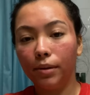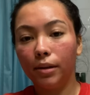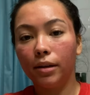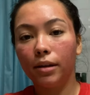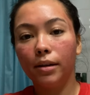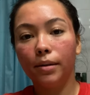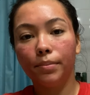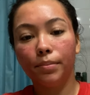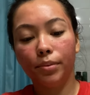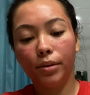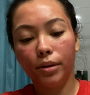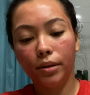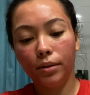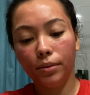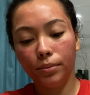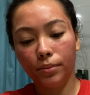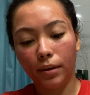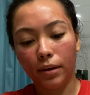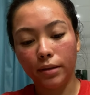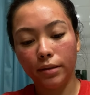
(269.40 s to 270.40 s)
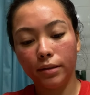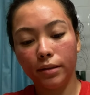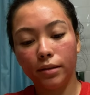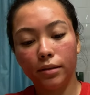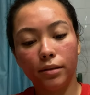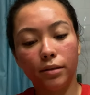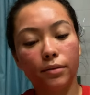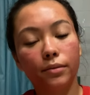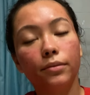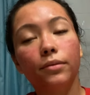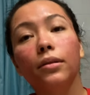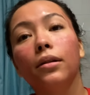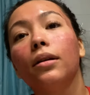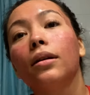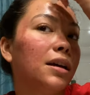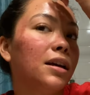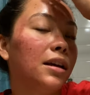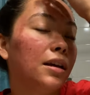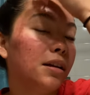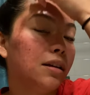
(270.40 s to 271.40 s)
gonna put the rest.
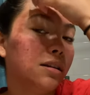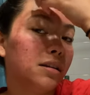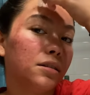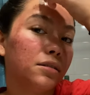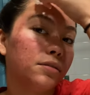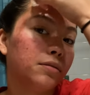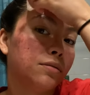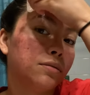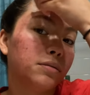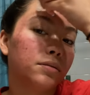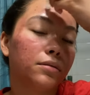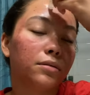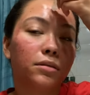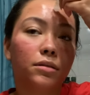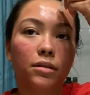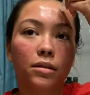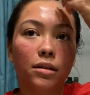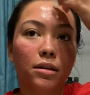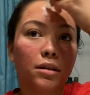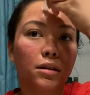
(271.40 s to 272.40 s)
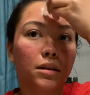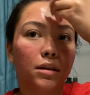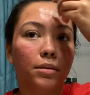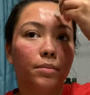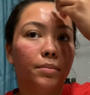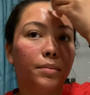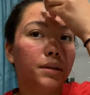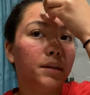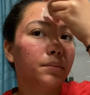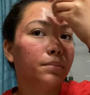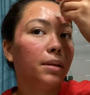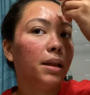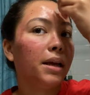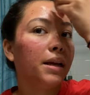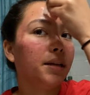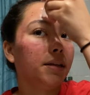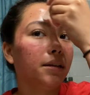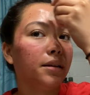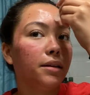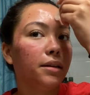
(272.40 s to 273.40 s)
I have been
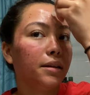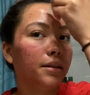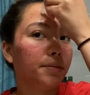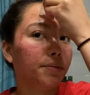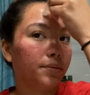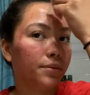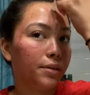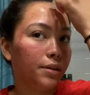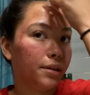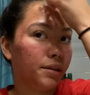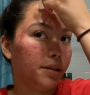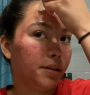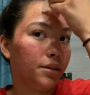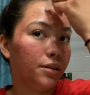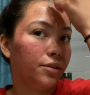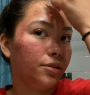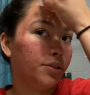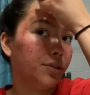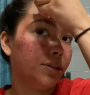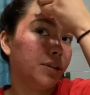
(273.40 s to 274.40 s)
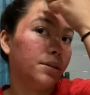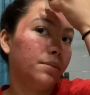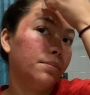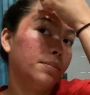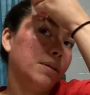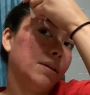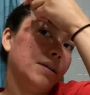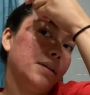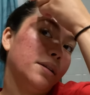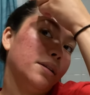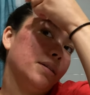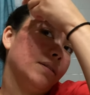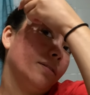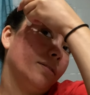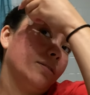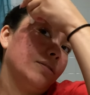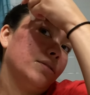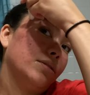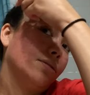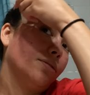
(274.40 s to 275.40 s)
applying it every 30
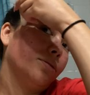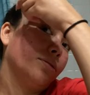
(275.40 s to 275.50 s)
minutes. So